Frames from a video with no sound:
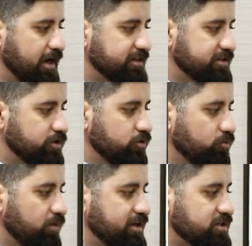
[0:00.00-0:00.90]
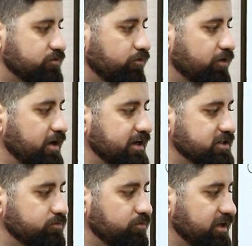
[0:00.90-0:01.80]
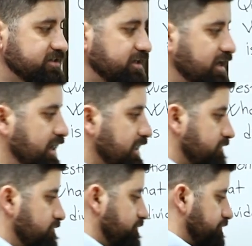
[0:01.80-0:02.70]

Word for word: x cubed minus 4x plus k